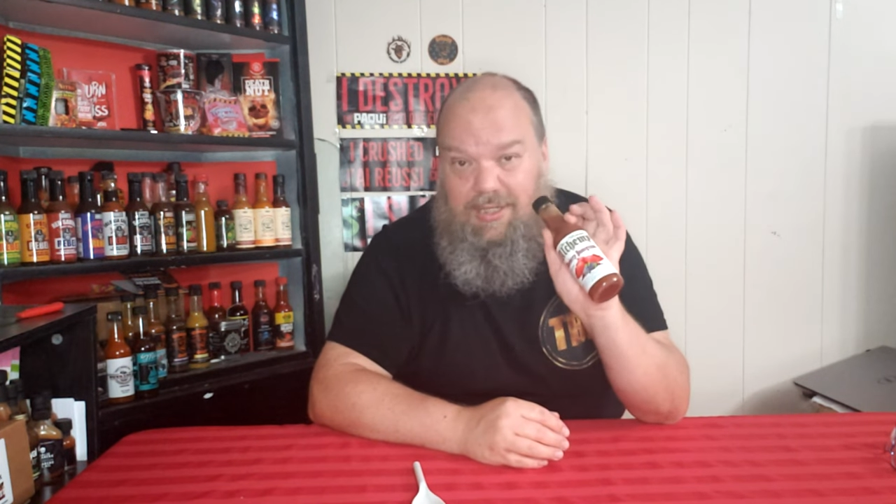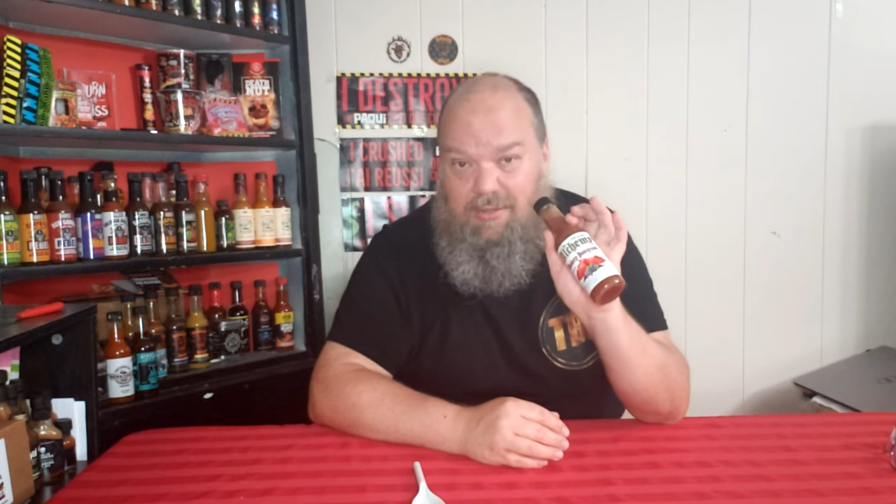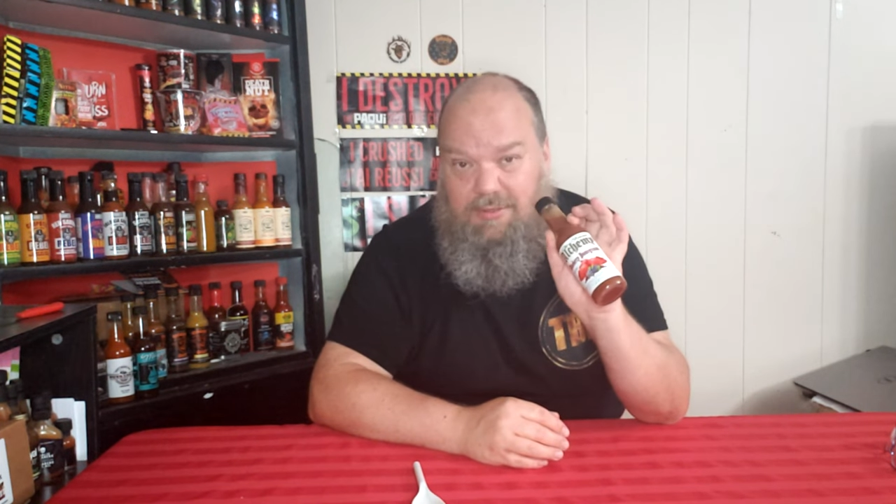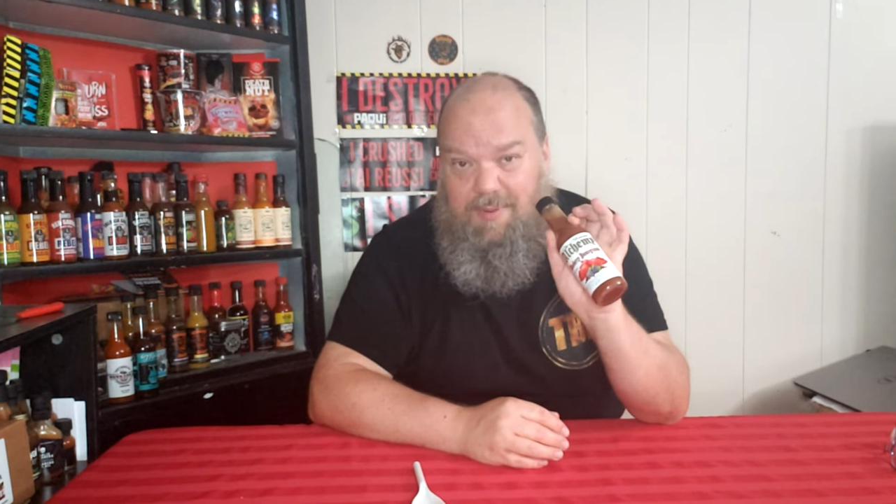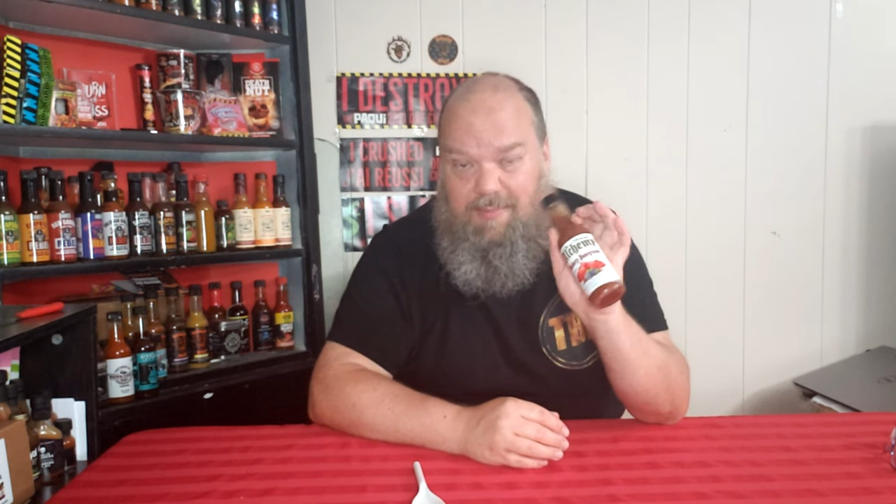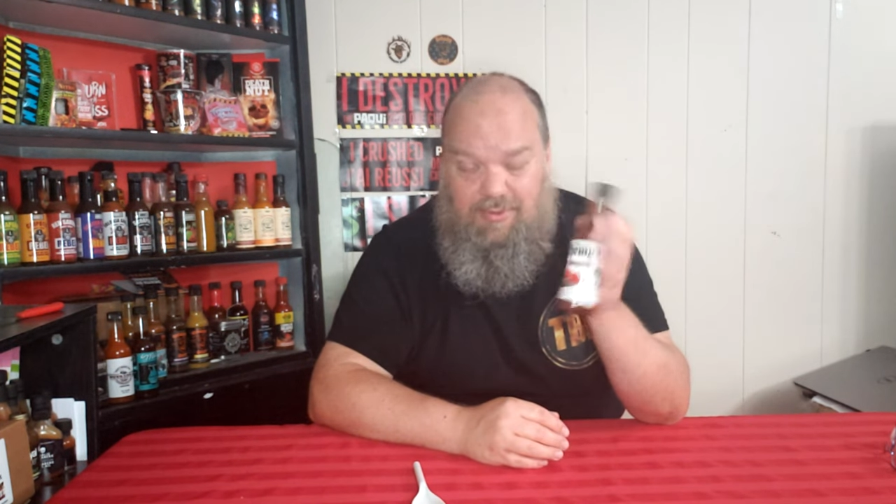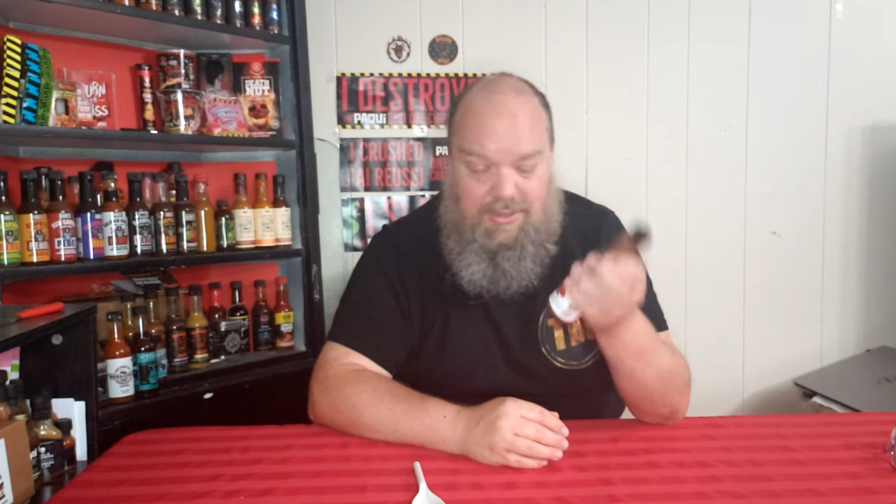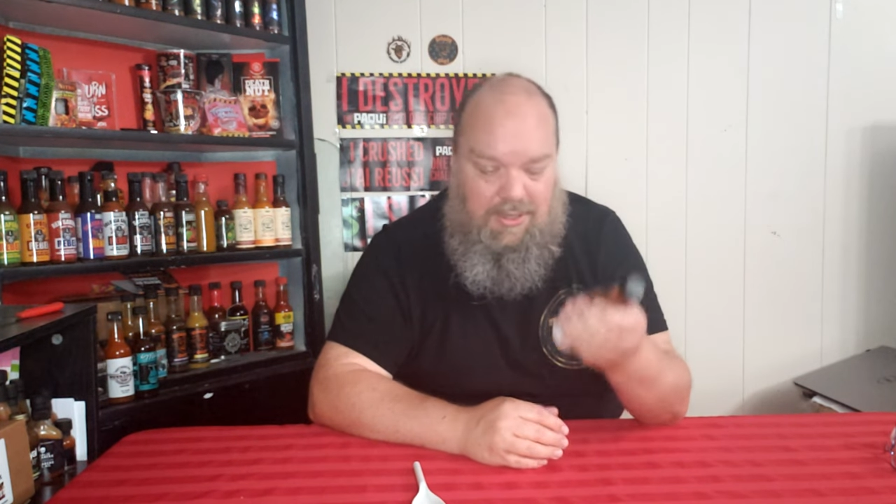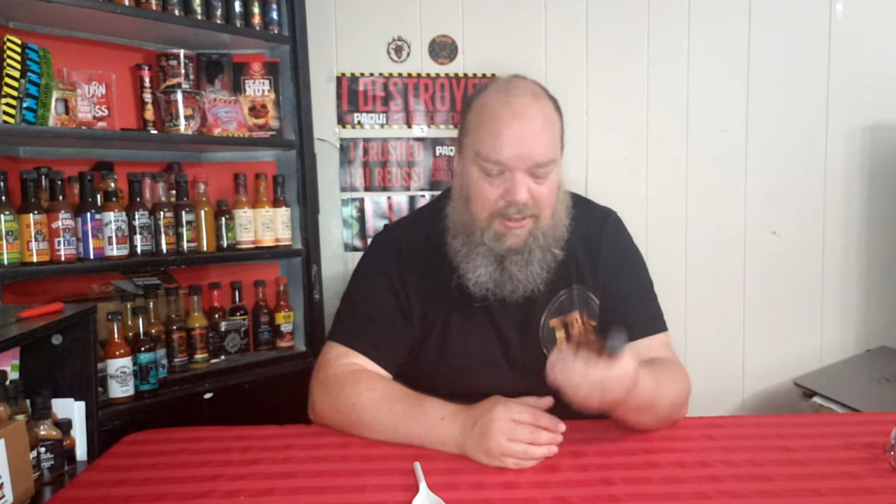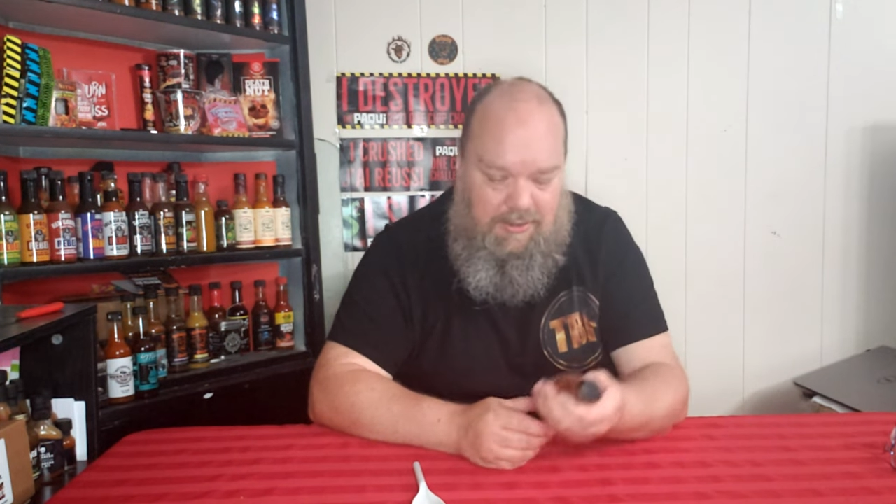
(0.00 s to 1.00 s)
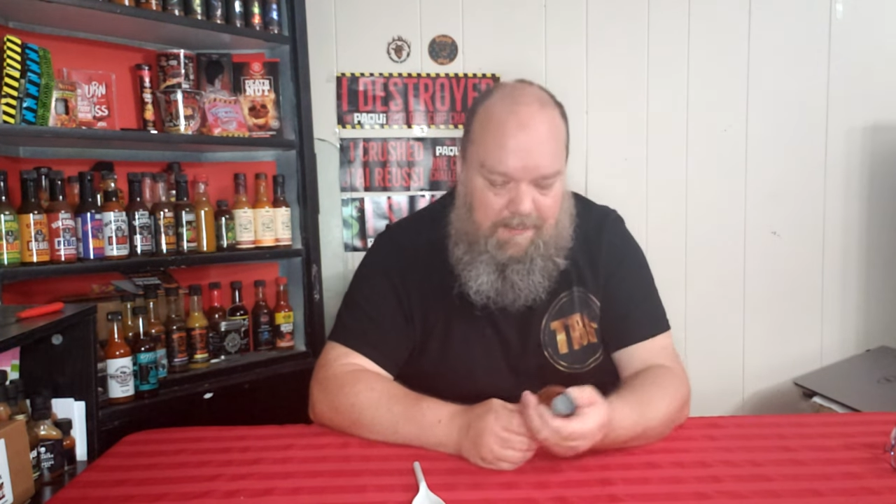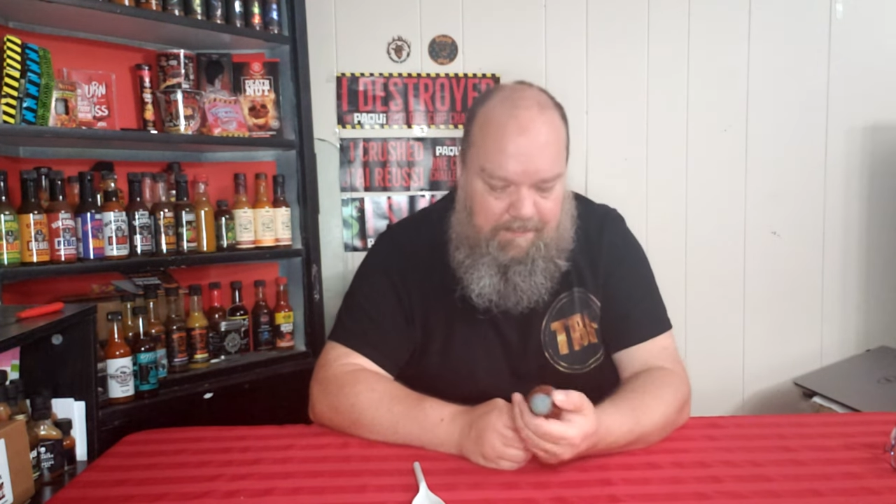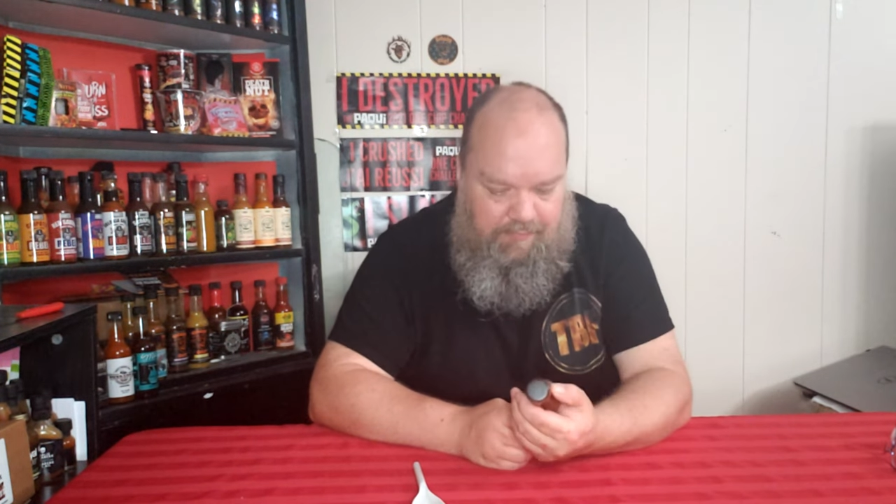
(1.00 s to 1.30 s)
Ghost Pepper Sauce.